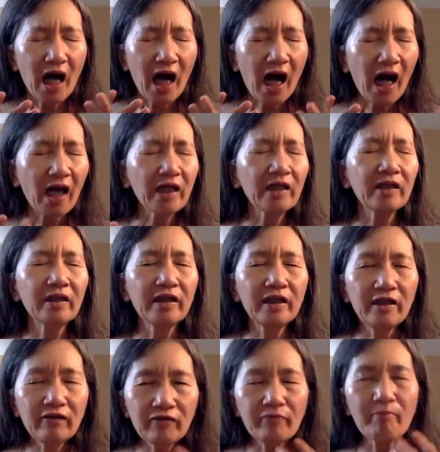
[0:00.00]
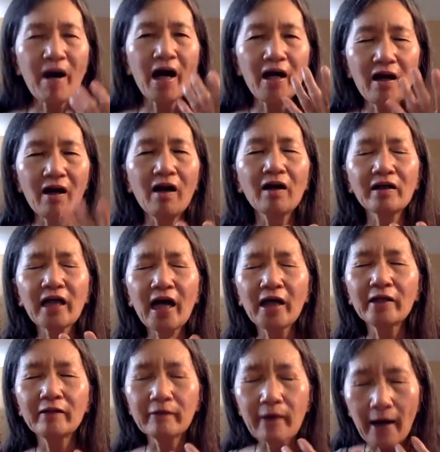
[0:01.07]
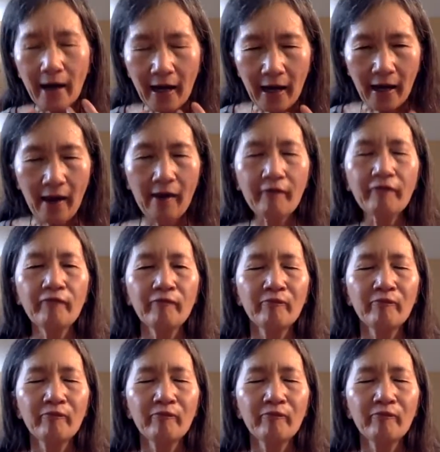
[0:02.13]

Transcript: I give my heart. I have